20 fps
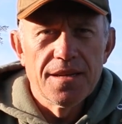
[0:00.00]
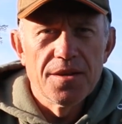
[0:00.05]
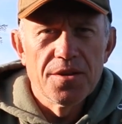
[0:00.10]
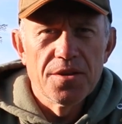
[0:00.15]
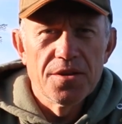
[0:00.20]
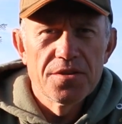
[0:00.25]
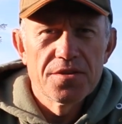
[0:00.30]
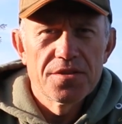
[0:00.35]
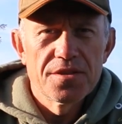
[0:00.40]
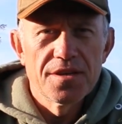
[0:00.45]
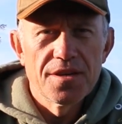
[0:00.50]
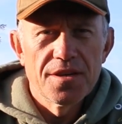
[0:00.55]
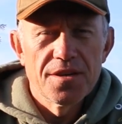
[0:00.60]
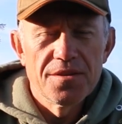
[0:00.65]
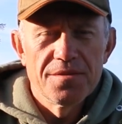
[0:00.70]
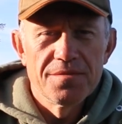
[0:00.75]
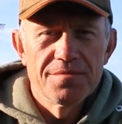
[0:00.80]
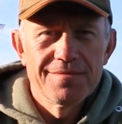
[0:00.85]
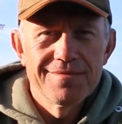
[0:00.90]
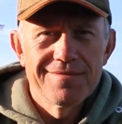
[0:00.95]
so
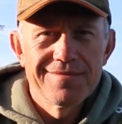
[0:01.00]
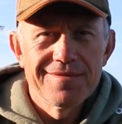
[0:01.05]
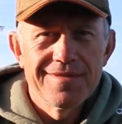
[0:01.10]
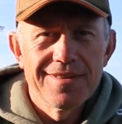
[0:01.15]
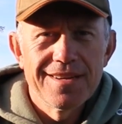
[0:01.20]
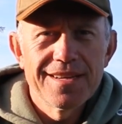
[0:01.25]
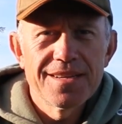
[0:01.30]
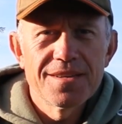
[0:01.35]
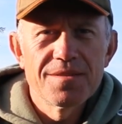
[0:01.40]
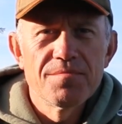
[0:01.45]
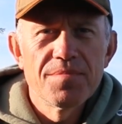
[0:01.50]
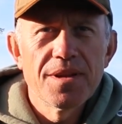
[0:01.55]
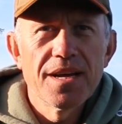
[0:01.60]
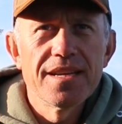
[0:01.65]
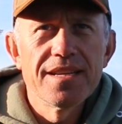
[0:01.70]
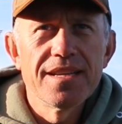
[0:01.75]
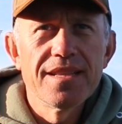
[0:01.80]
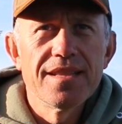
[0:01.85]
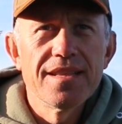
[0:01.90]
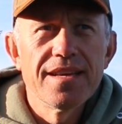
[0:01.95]
I ain't
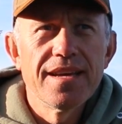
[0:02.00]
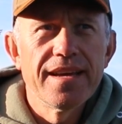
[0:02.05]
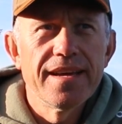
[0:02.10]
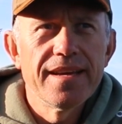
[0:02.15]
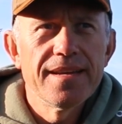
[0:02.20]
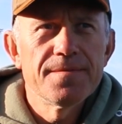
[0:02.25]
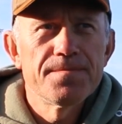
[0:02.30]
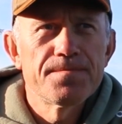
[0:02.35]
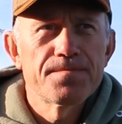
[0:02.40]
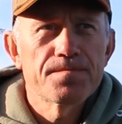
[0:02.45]
complaining there.